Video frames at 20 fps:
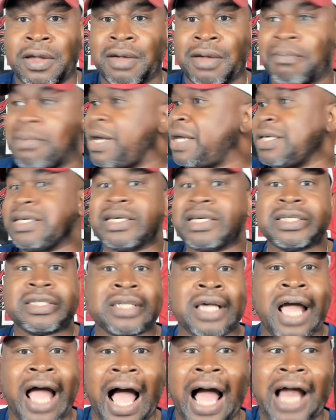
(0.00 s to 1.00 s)
because
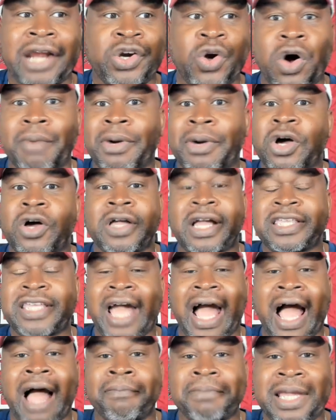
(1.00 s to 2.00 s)
I know I'm a,
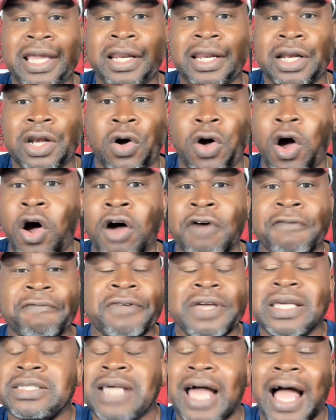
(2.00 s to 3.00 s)
I'm needing on
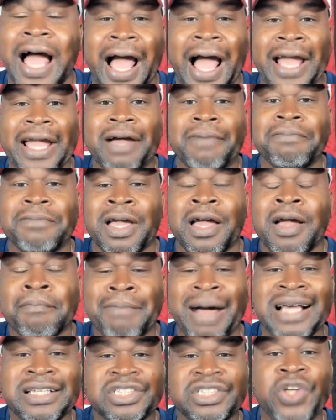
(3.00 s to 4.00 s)
offense. I am
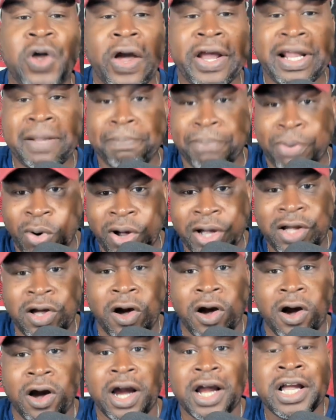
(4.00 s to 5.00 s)
my starting point
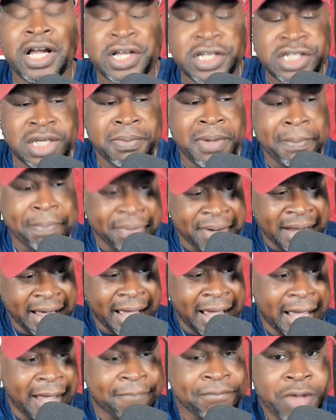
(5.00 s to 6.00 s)
guard should be
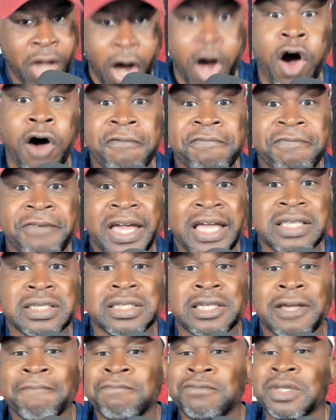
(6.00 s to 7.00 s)
playing
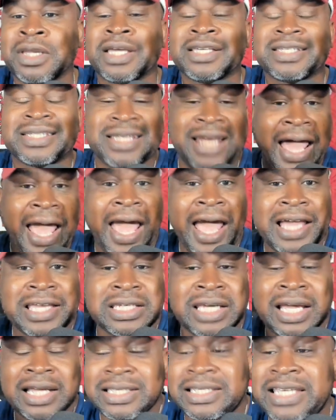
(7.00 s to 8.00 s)
offense
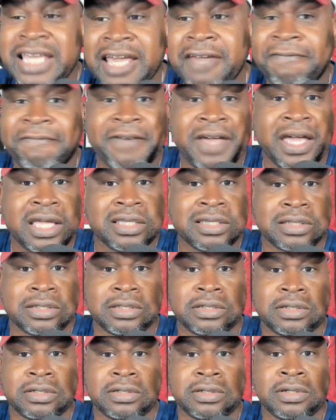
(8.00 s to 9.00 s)
slash defense.
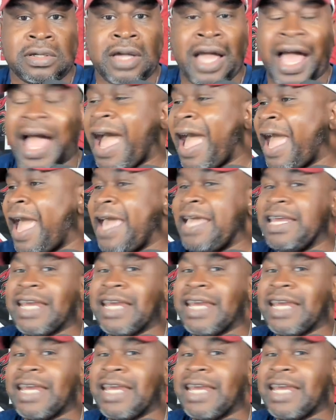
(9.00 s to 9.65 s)
I hate